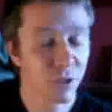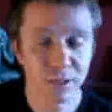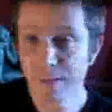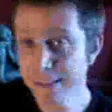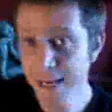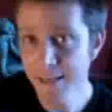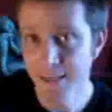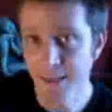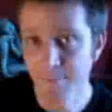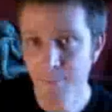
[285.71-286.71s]
which is
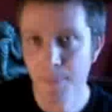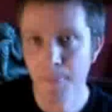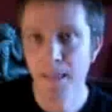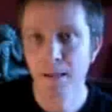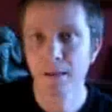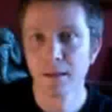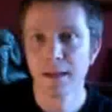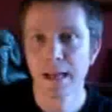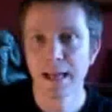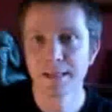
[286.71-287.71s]
fantastic.
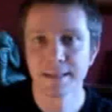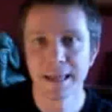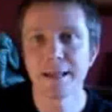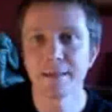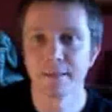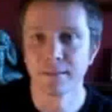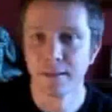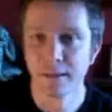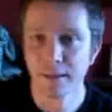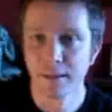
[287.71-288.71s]
And then
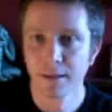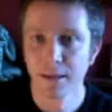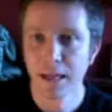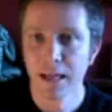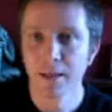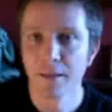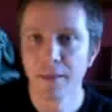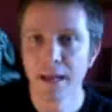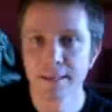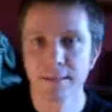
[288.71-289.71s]

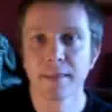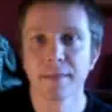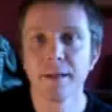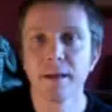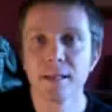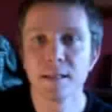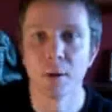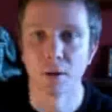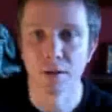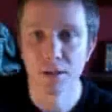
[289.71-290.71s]
there's the third
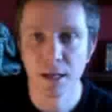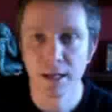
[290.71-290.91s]
box.